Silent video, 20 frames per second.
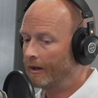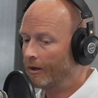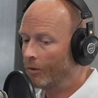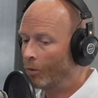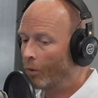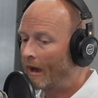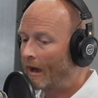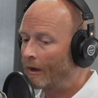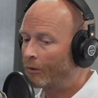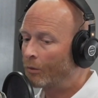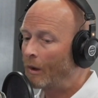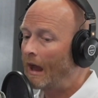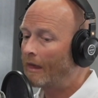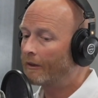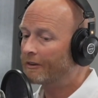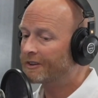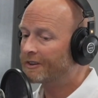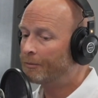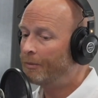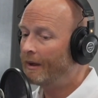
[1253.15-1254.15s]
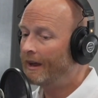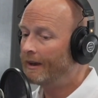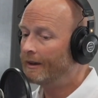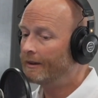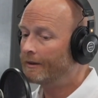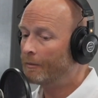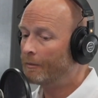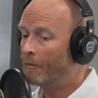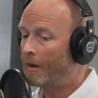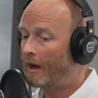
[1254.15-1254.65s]
would I rather
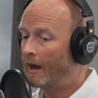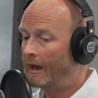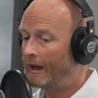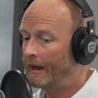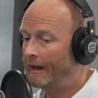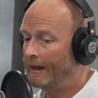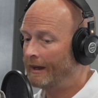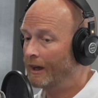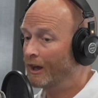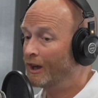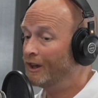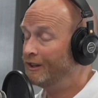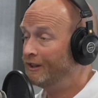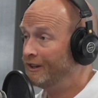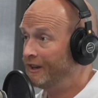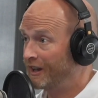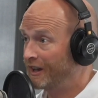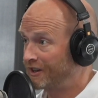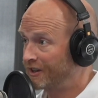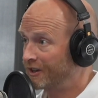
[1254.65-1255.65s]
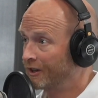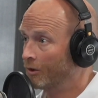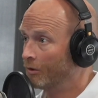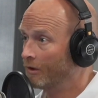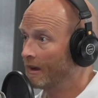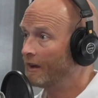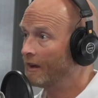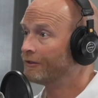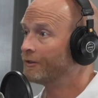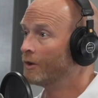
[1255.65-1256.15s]
spend my additional
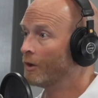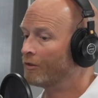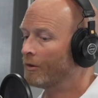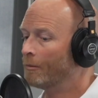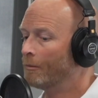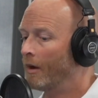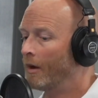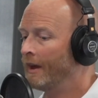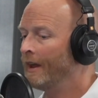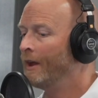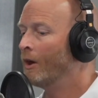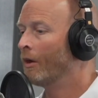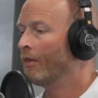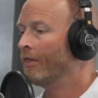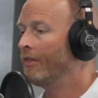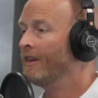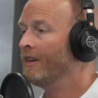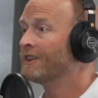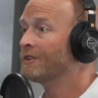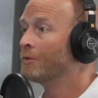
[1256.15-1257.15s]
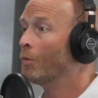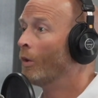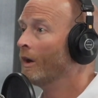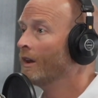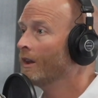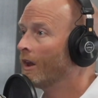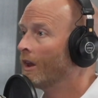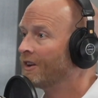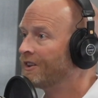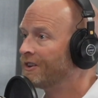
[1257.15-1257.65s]
leftover money on this
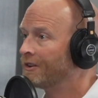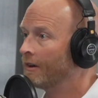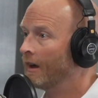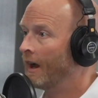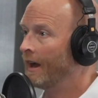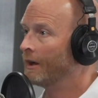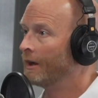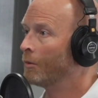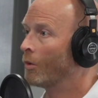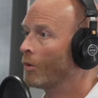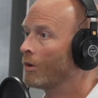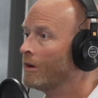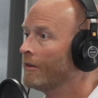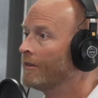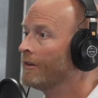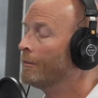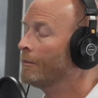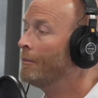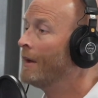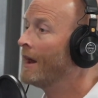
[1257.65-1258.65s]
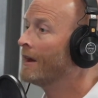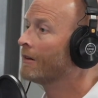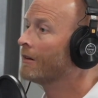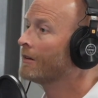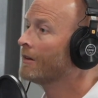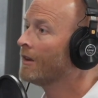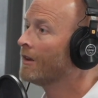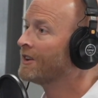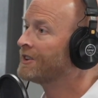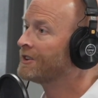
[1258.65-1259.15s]
one luxury item, or are there
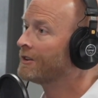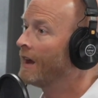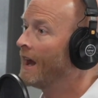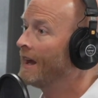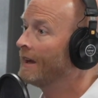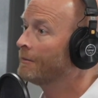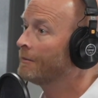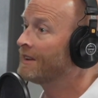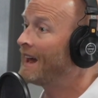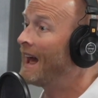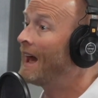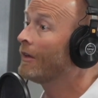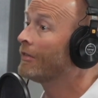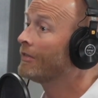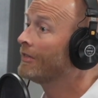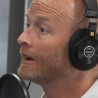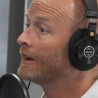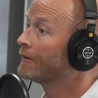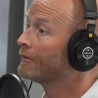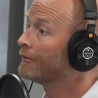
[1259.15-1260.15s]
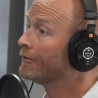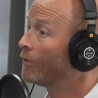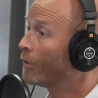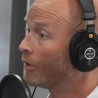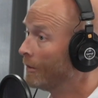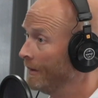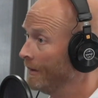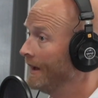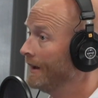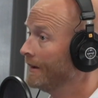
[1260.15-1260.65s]
better luxury items out there
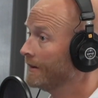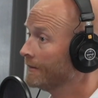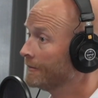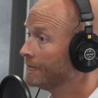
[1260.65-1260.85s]
for me?